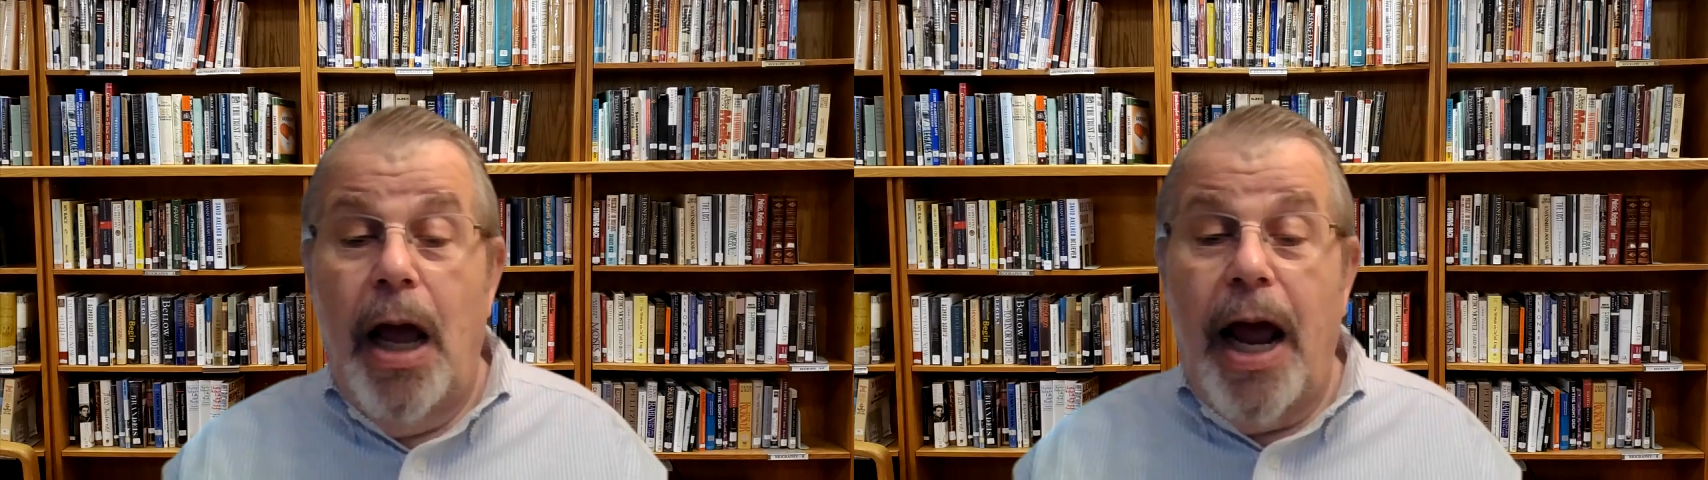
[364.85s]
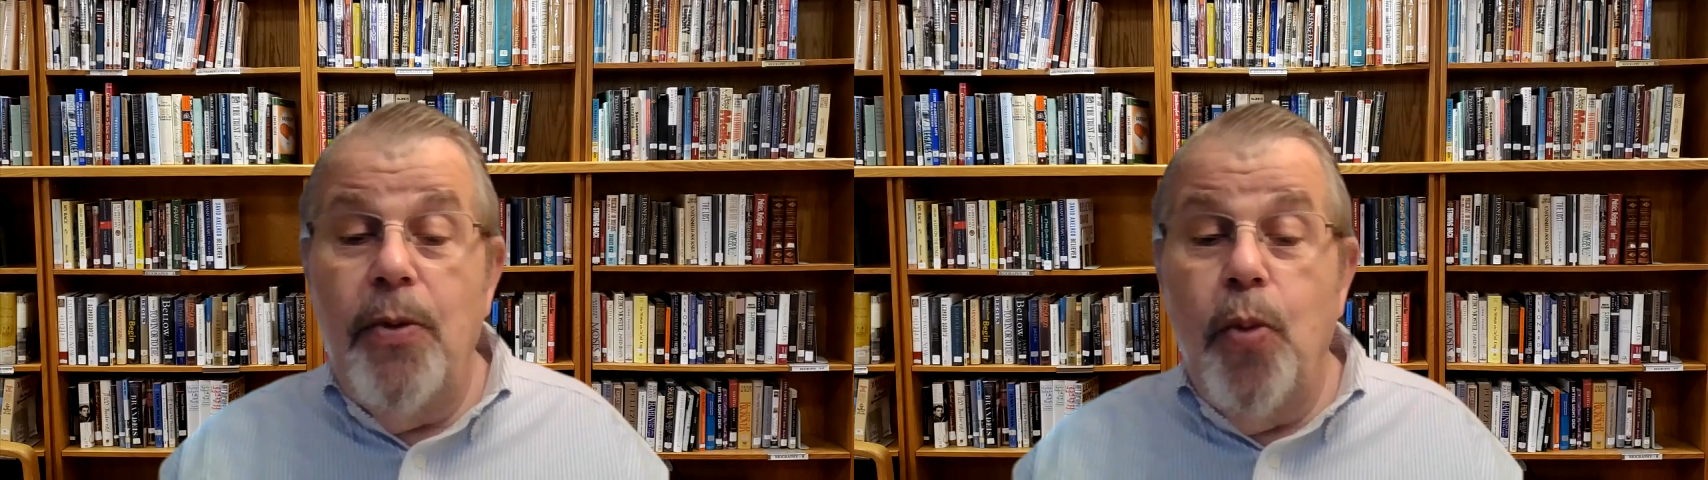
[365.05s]

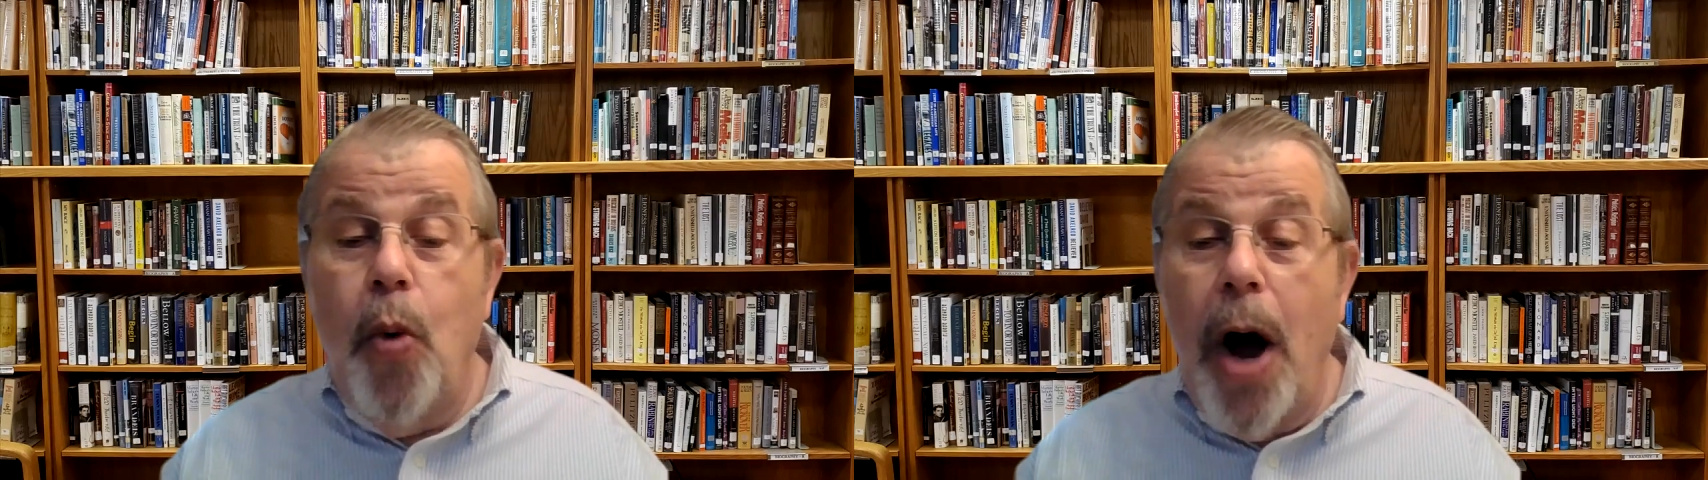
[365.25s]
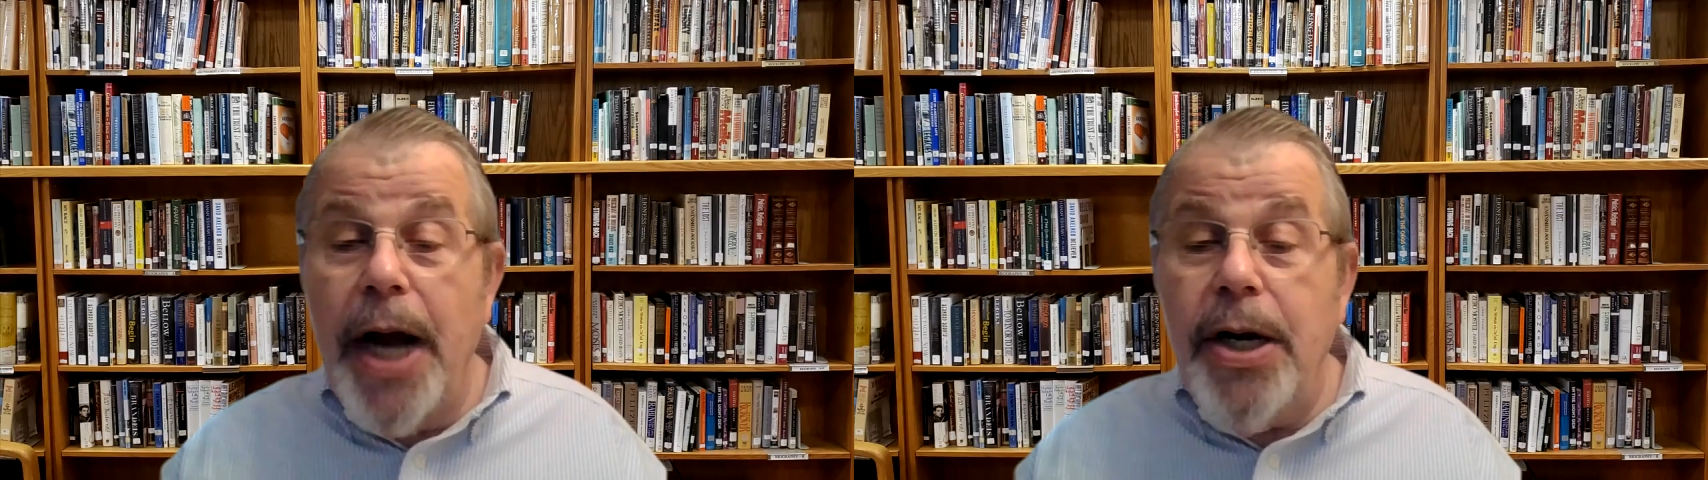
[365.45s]
And
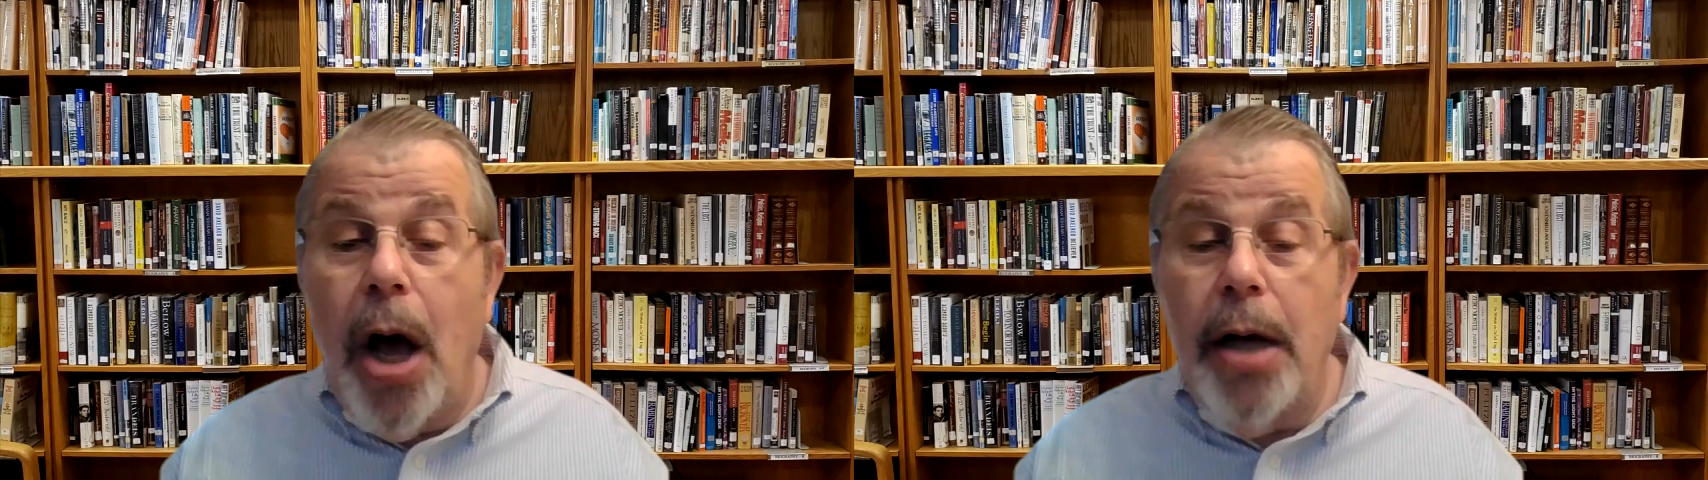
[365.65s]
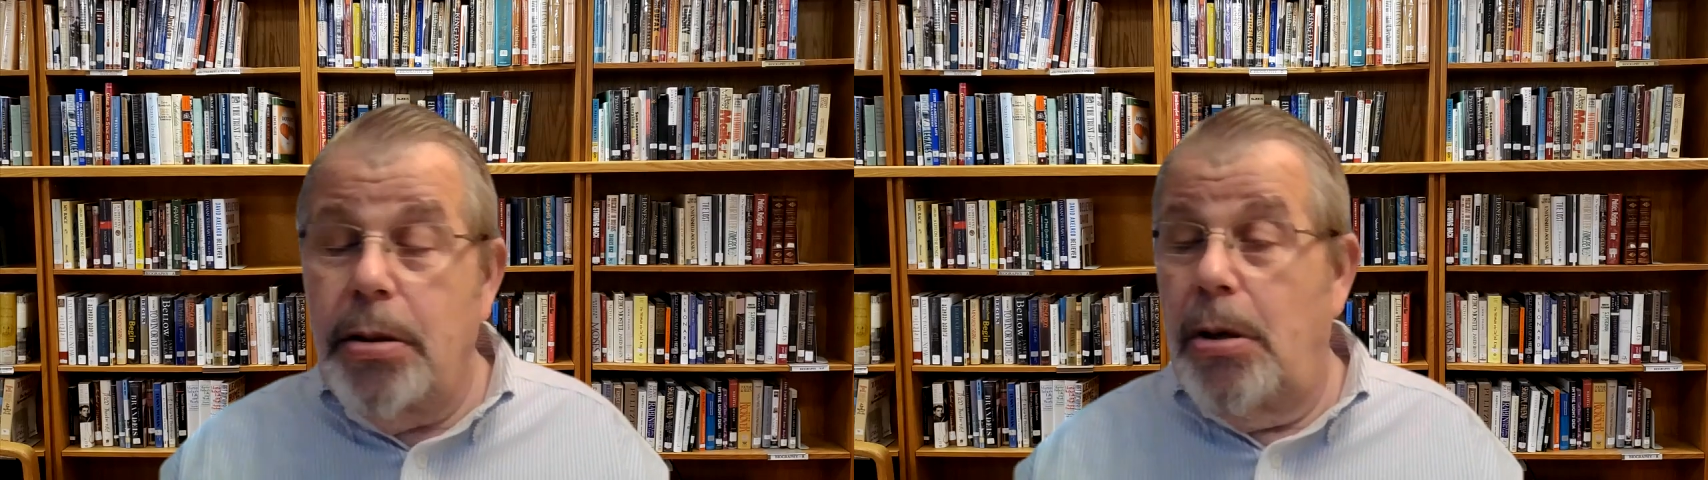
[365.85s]
why
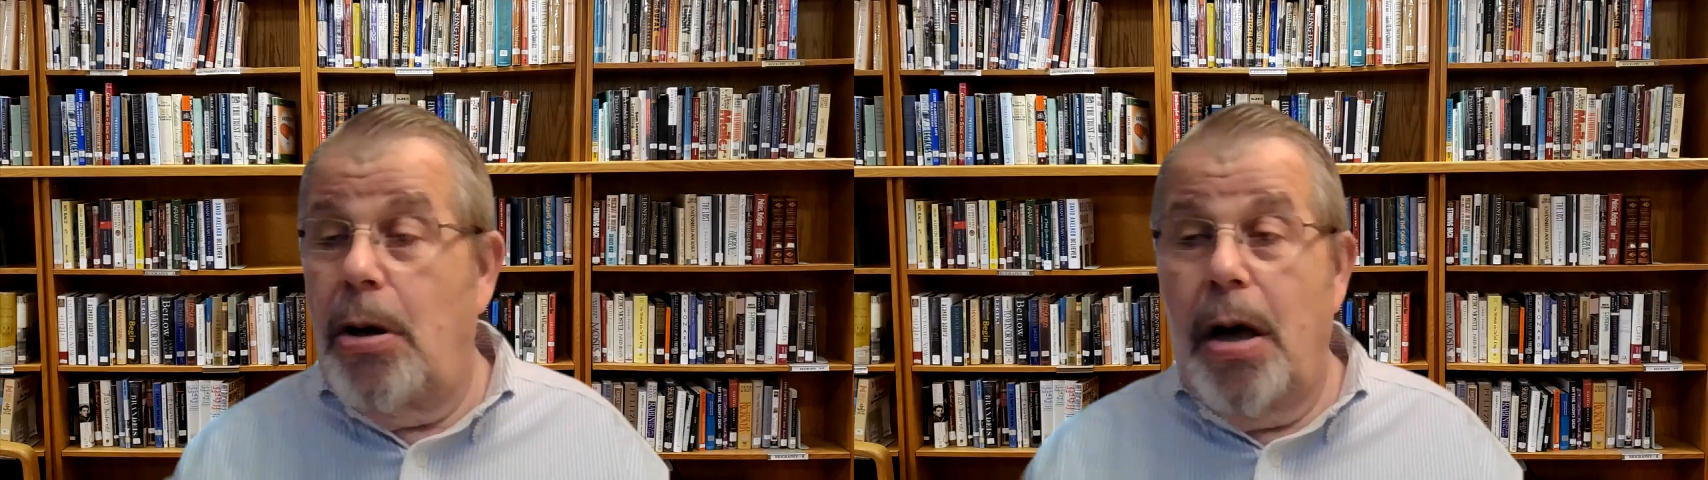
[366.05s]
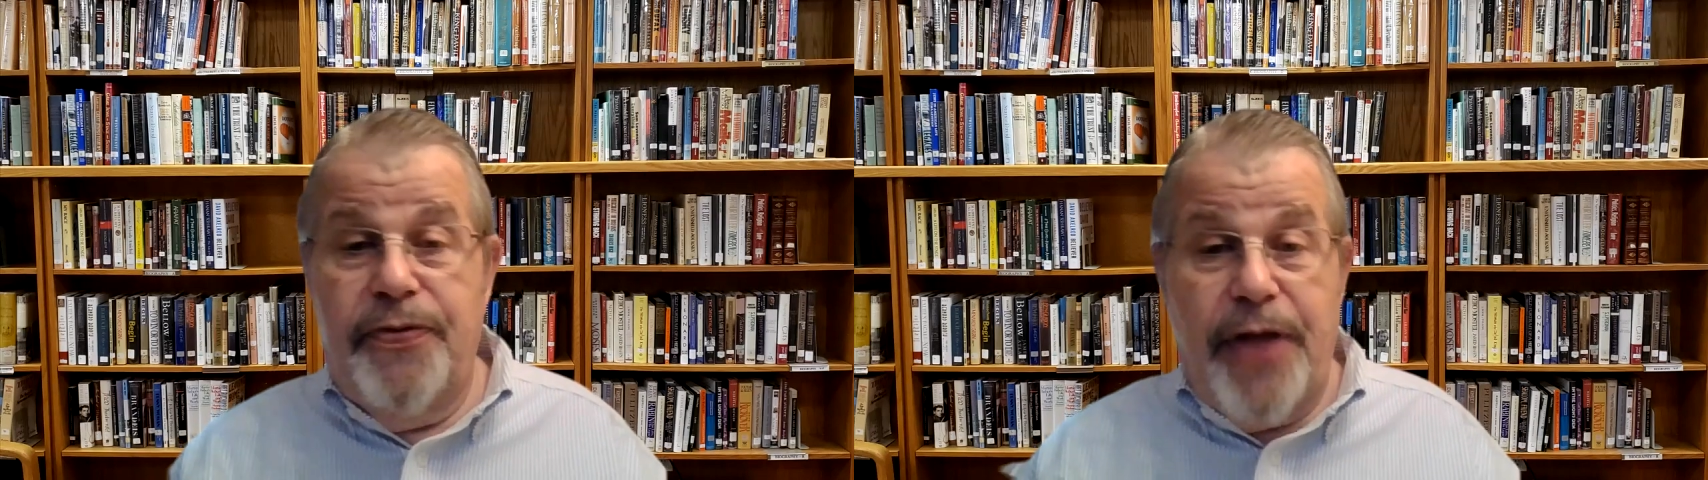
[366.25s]
not,
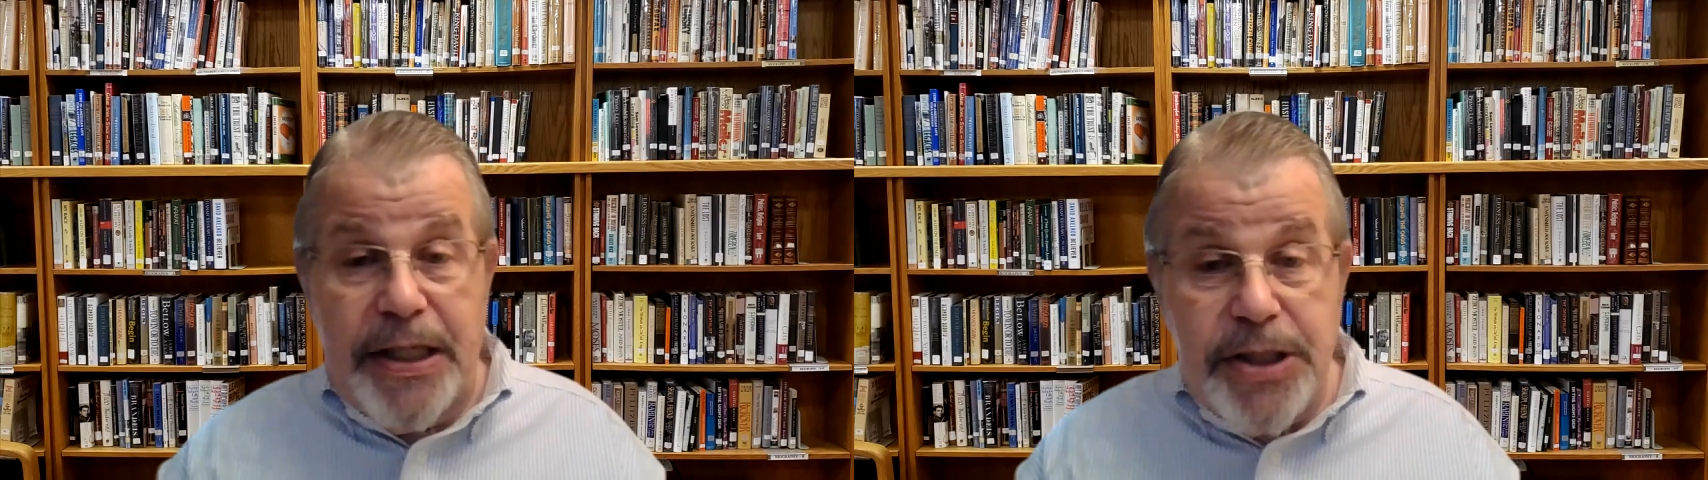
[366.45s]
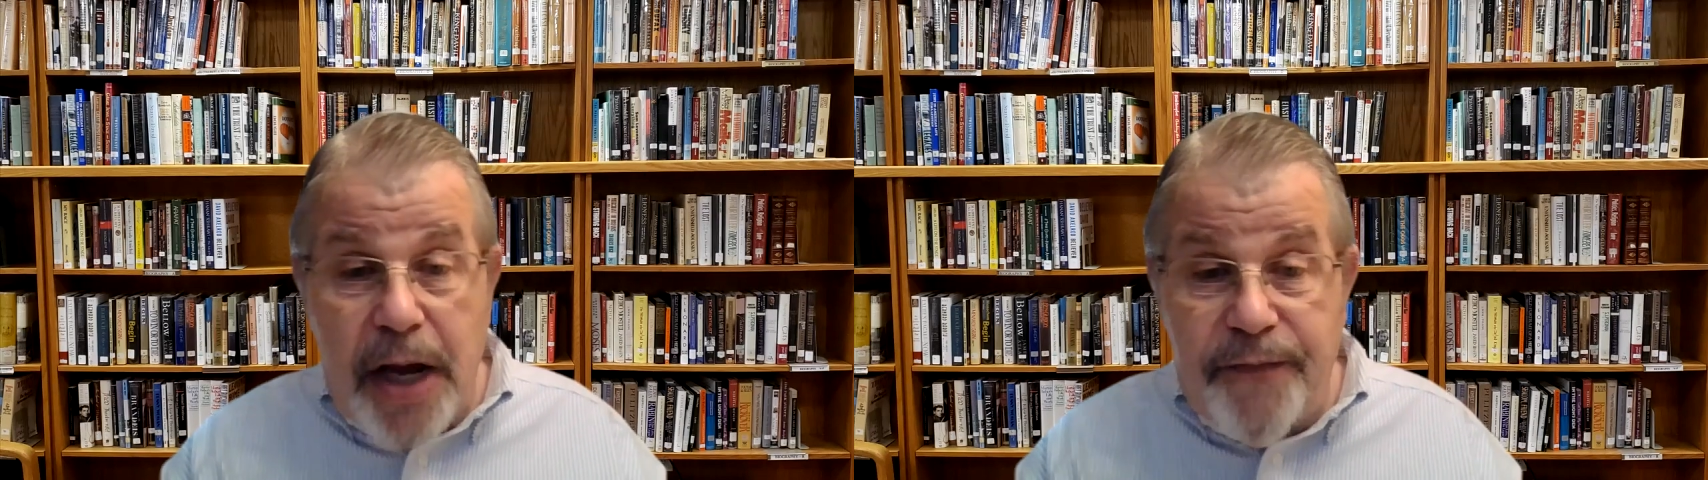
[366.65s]
on
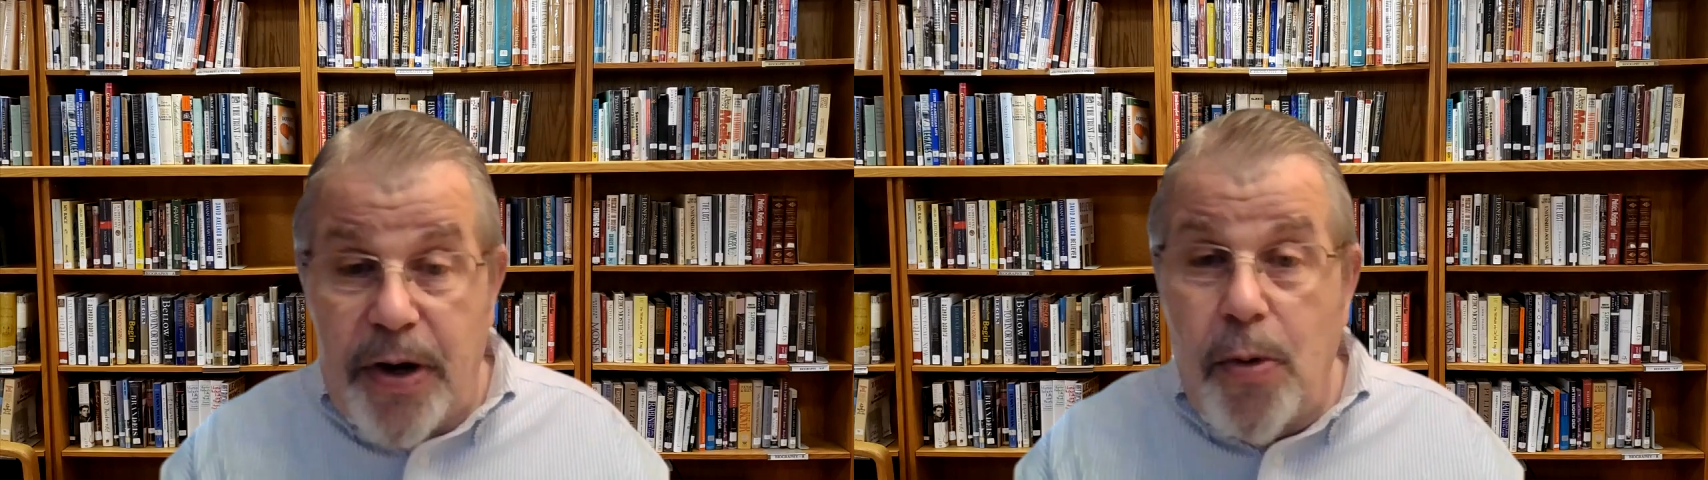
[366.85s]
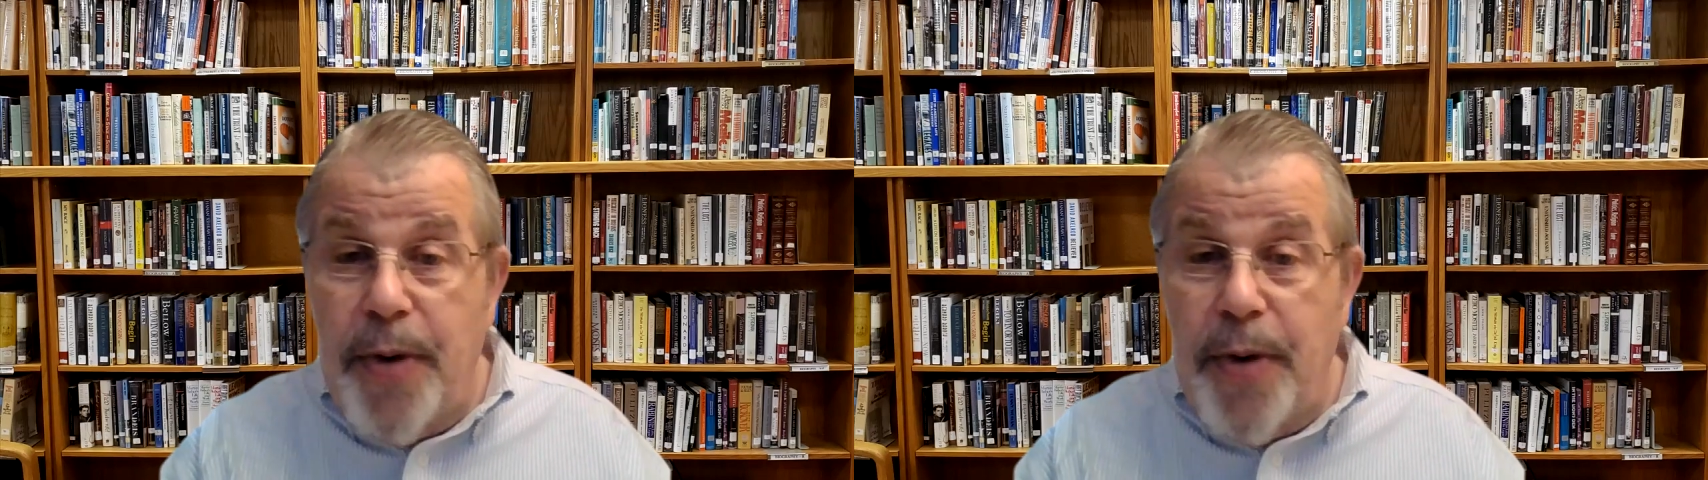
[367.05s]
Thanksgiving,